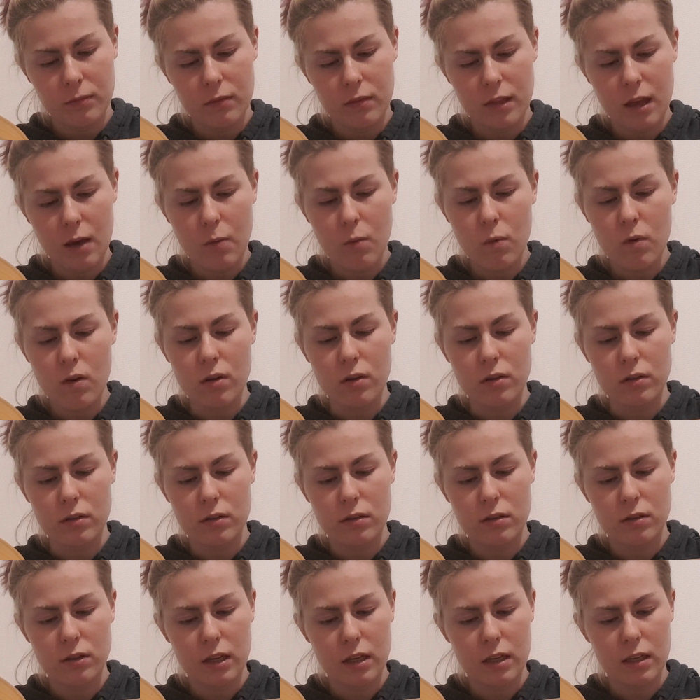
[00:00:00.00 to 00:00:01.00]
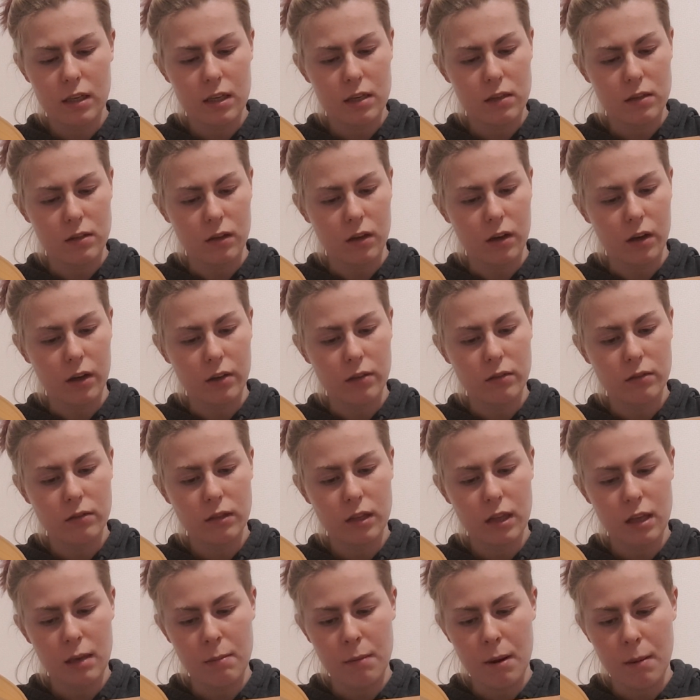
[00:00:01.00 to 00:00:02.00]
There was, ten years ago,
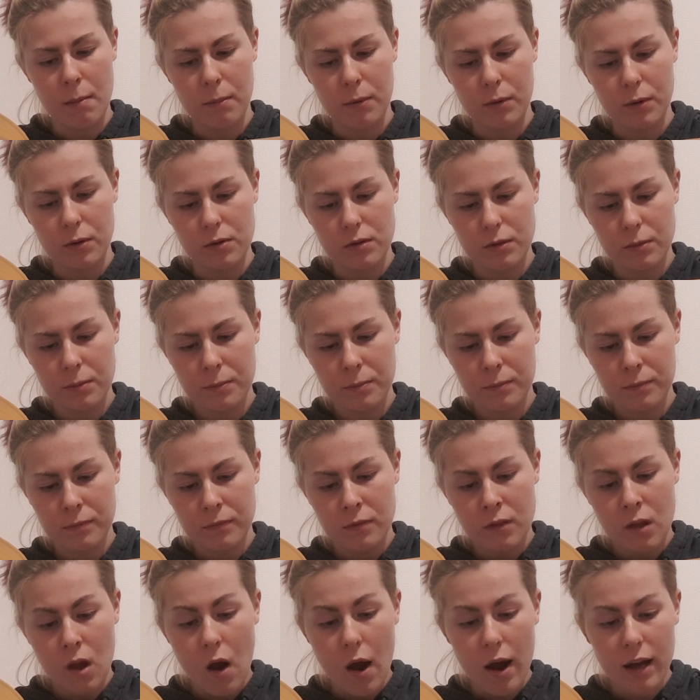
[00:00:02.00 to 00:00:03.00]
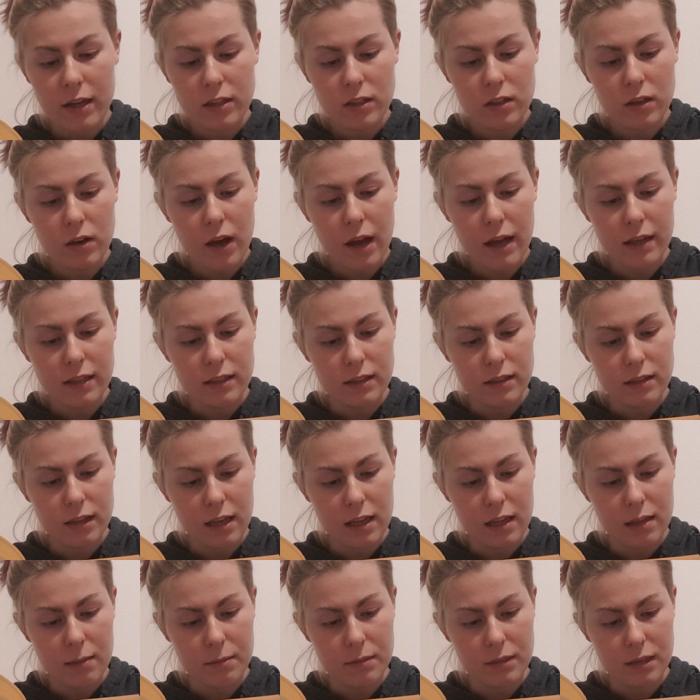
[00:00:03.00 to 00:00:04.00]
he mumbled. I should like to
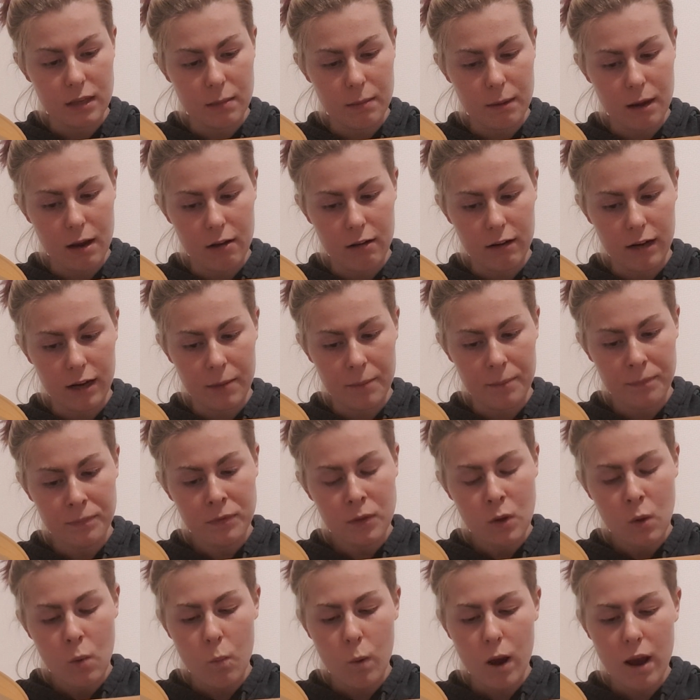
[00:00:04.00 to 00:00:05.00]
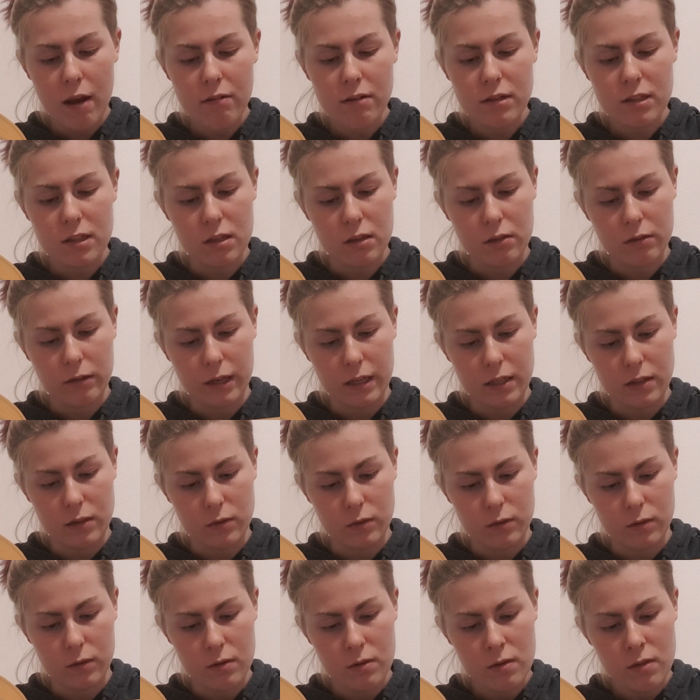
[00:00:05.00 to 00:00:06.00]
see them, said Mary. Where is the green
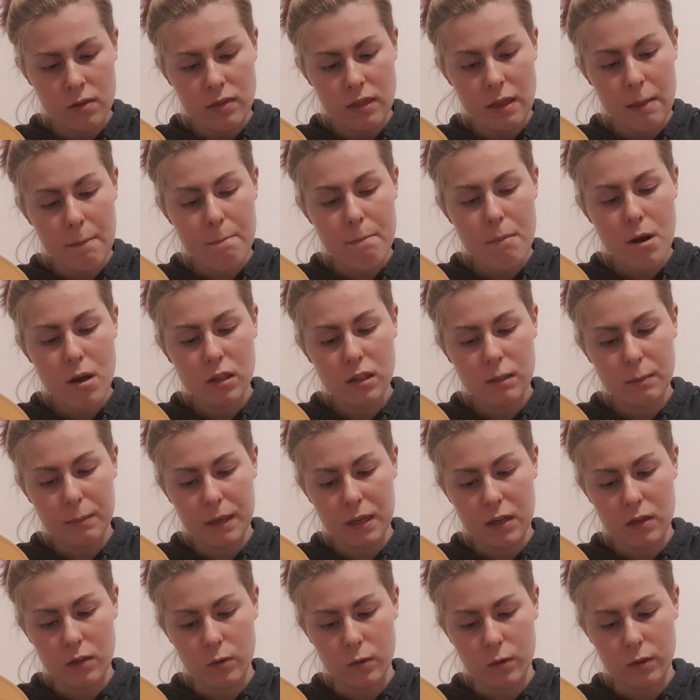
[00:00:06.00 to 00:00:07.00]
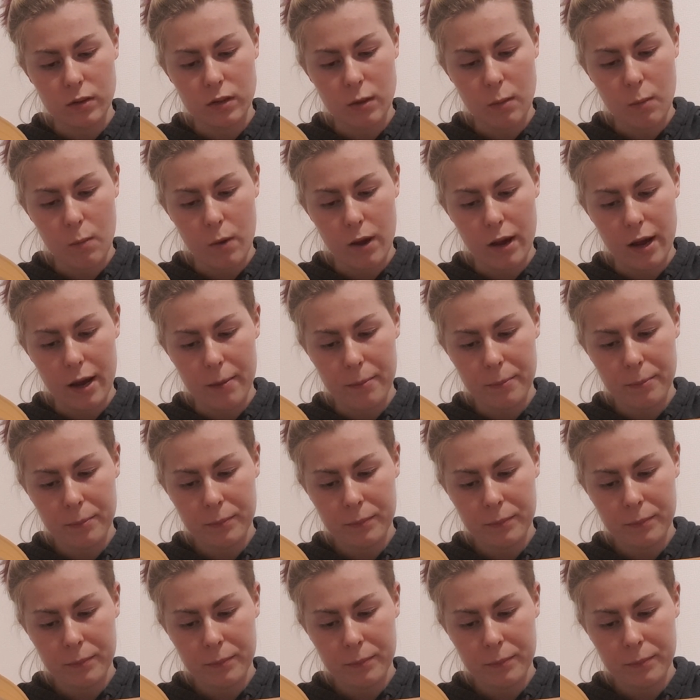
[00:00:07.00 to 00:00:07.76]
door? There must be a door somewhere.